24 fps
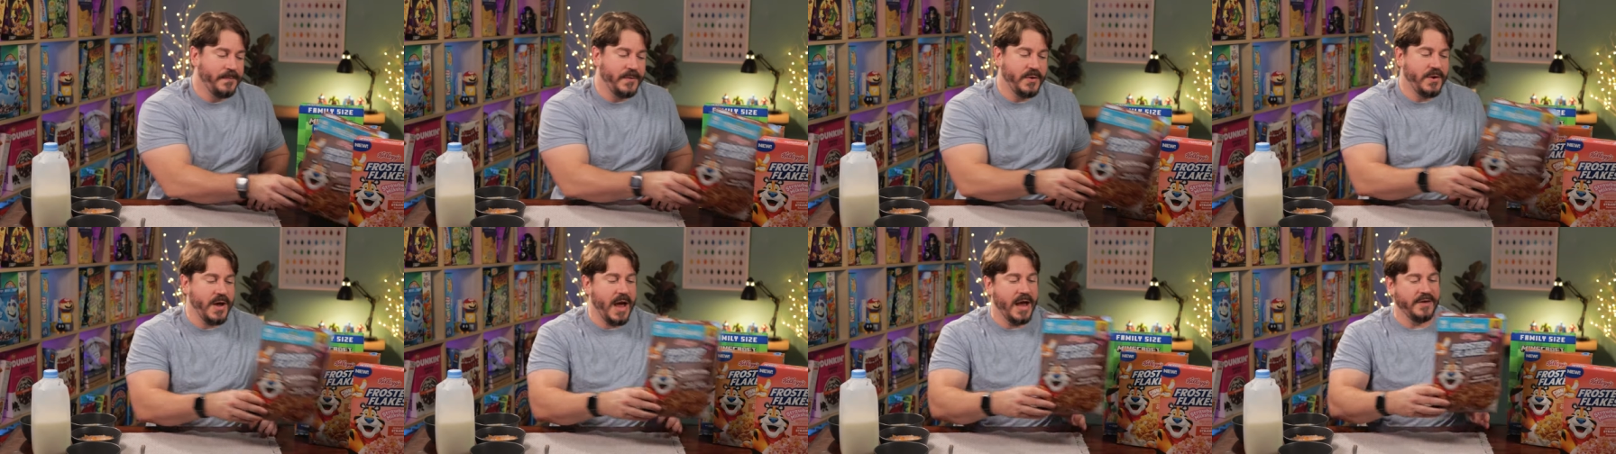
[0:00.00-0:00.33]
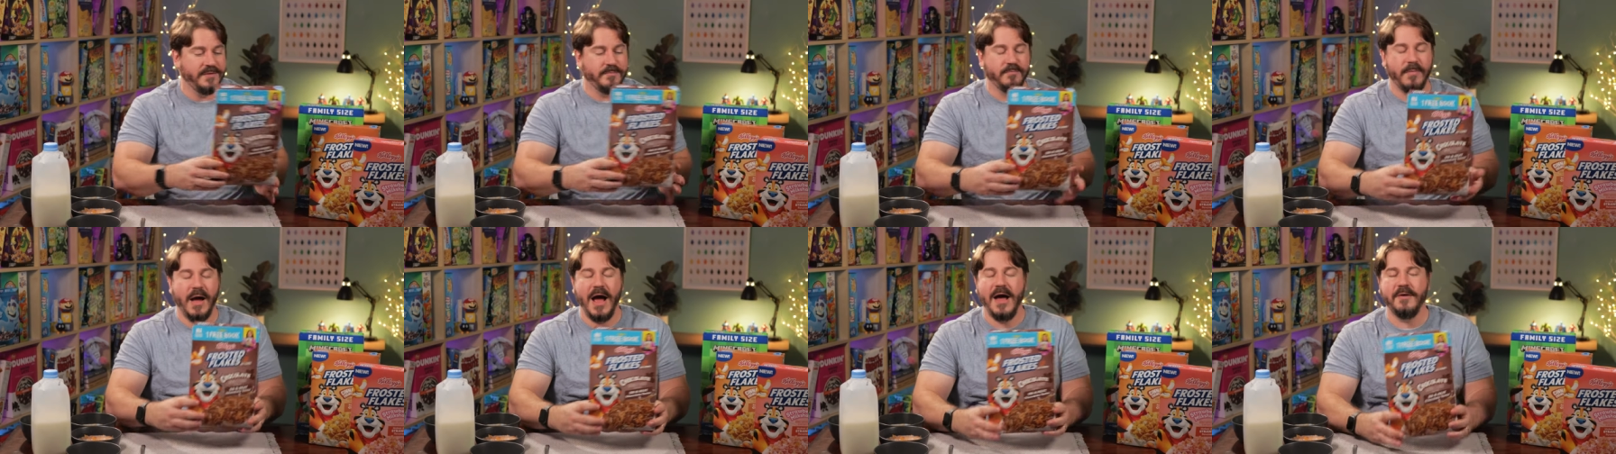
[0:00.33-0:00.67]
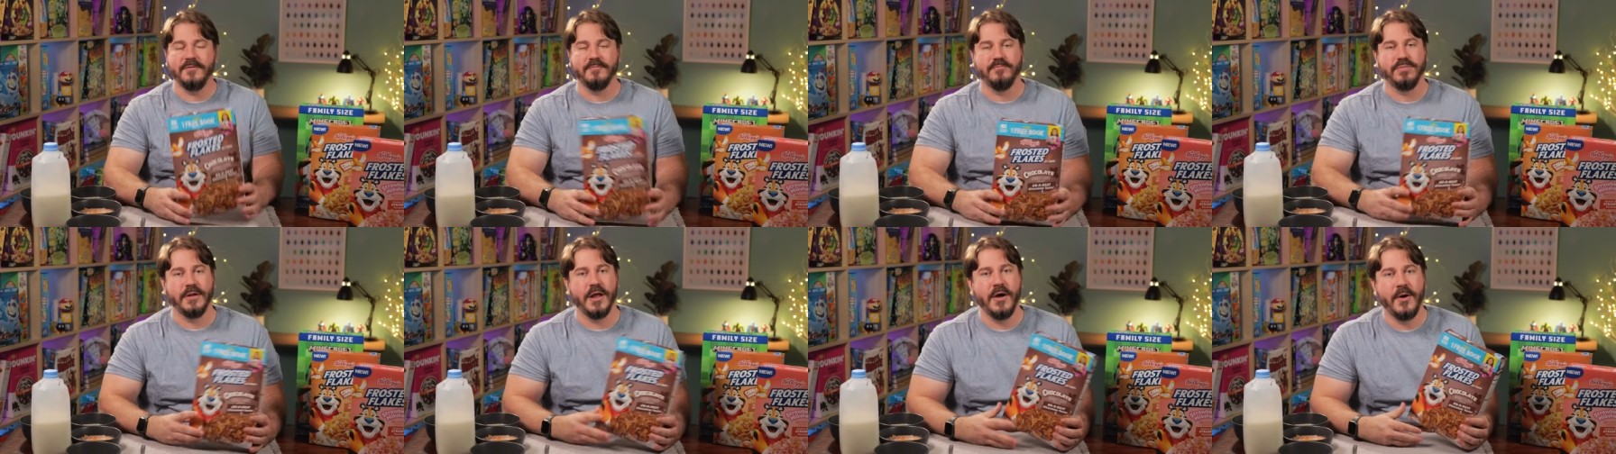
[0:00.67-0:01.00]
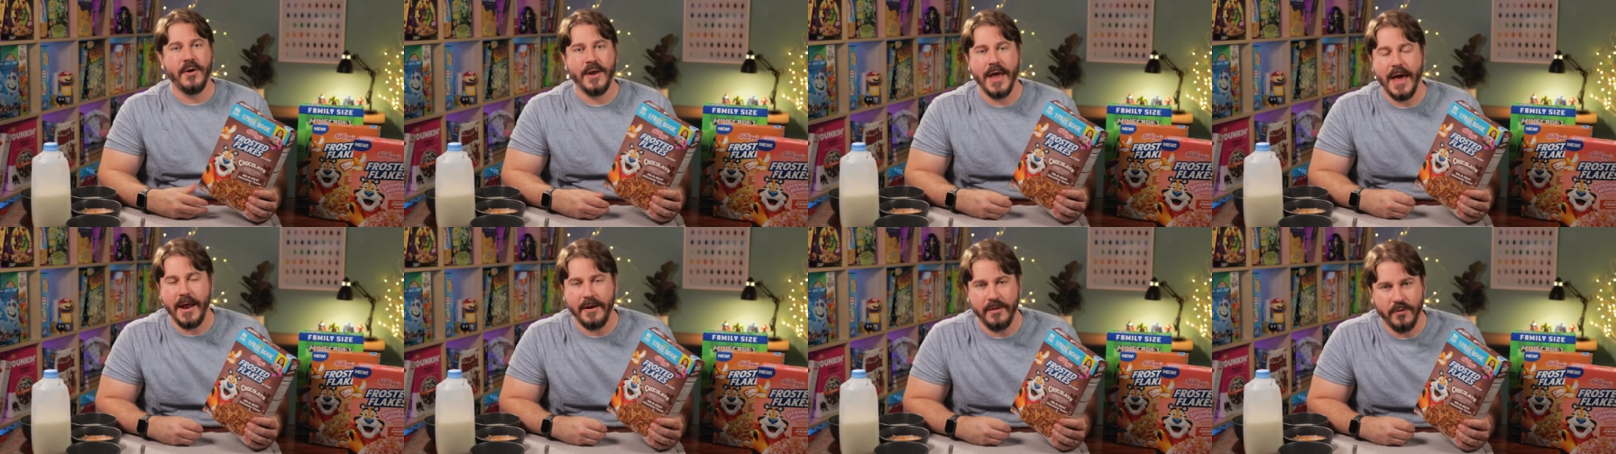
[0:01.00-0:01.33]
You guys, I'm
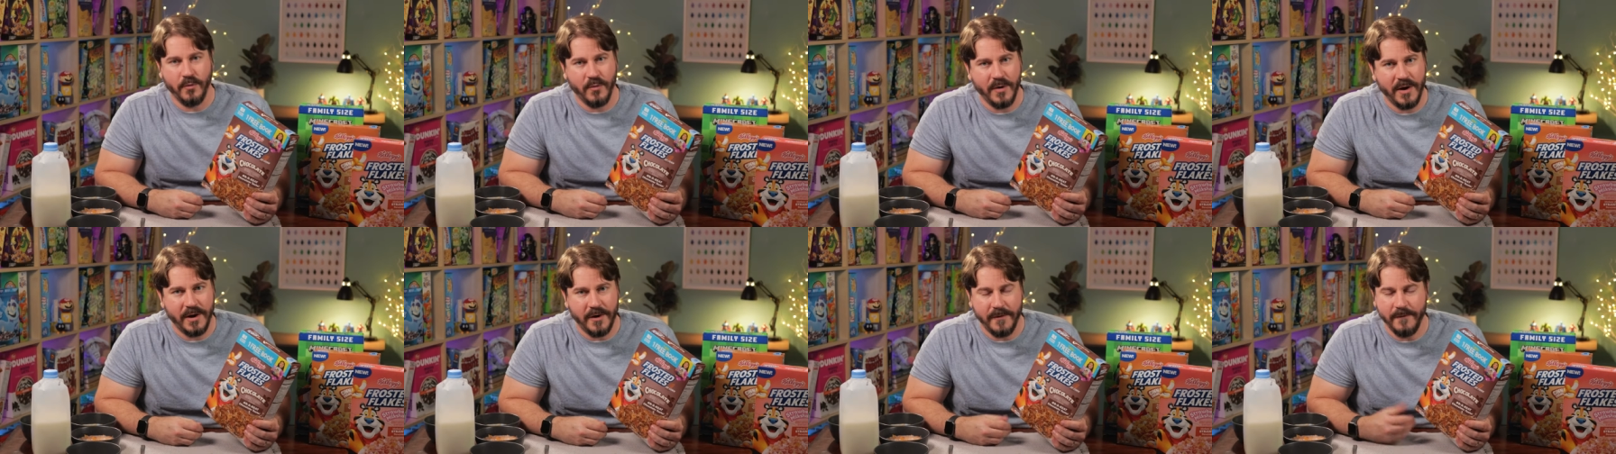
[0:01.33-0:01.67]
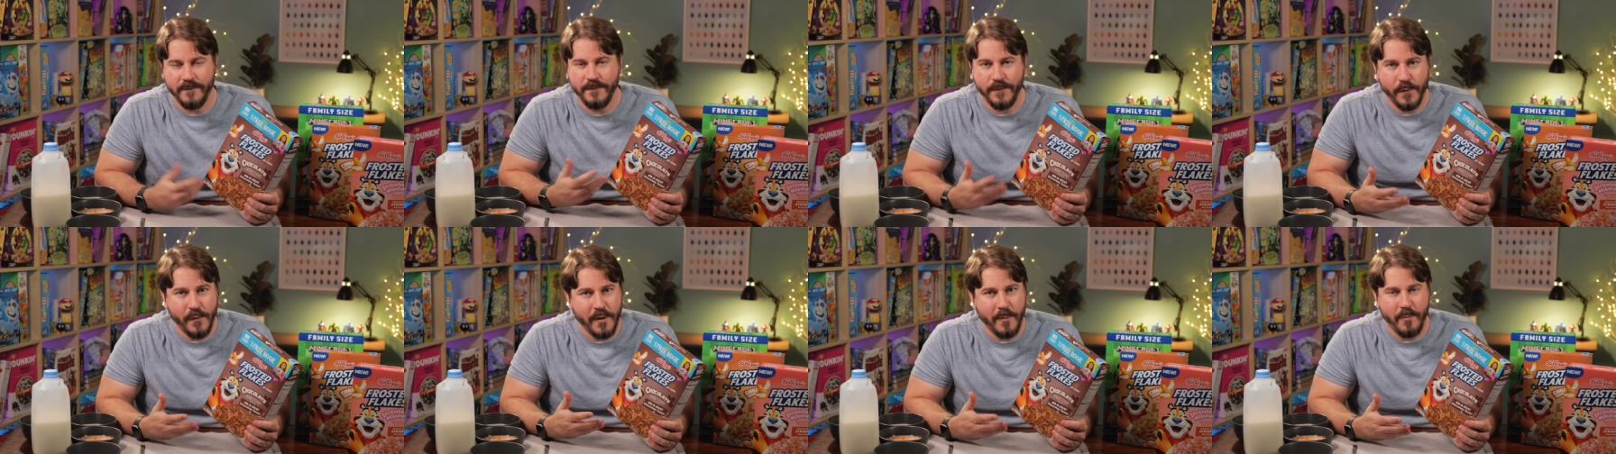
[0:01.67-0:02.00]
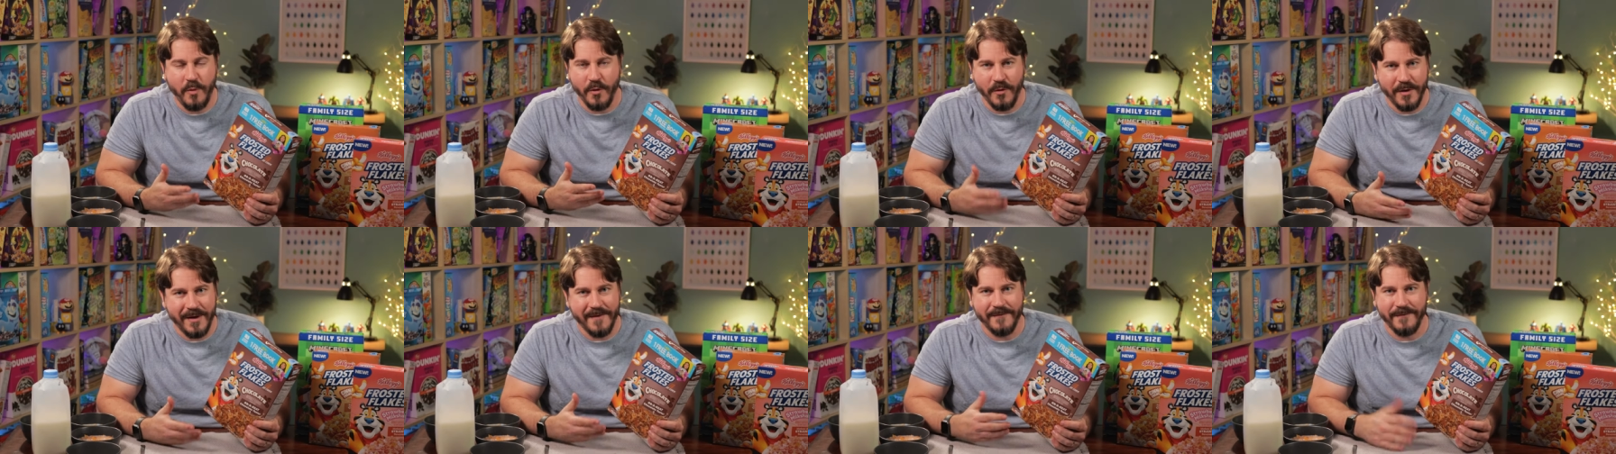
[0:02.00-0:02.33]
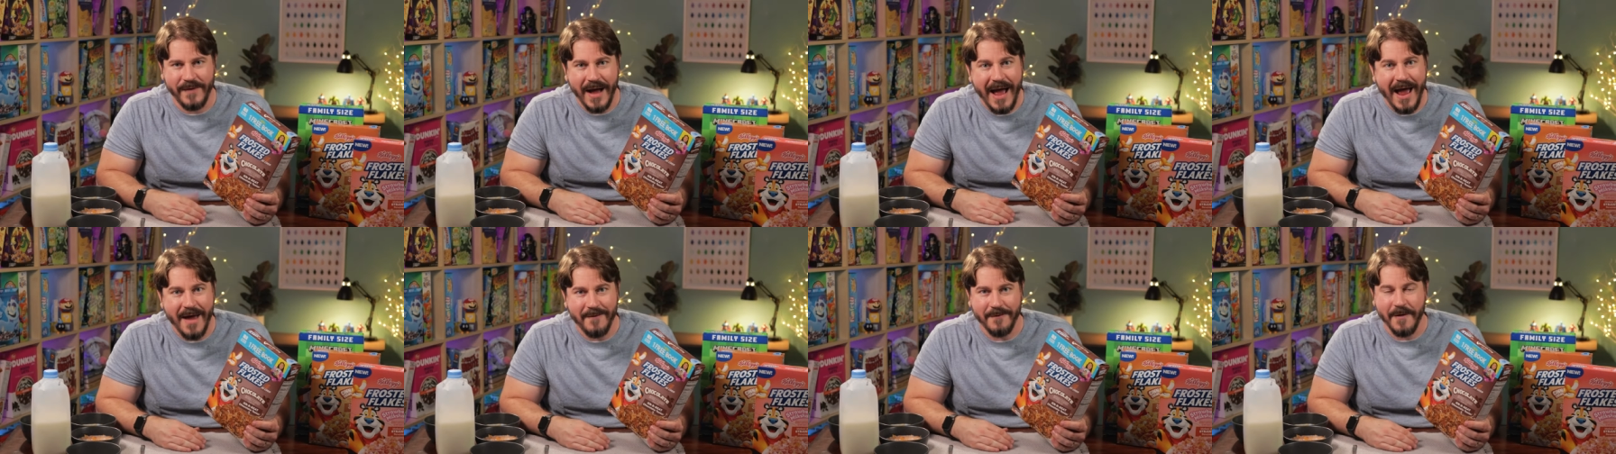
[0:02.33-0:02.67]
blown out of the water.
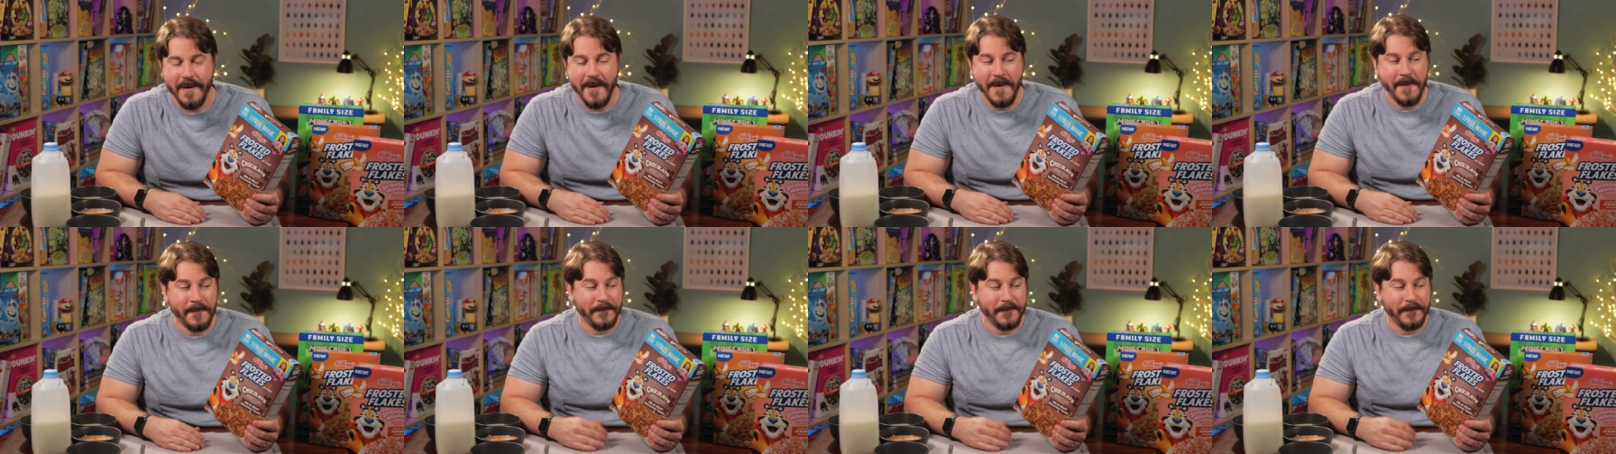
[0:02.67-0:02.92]
4.5.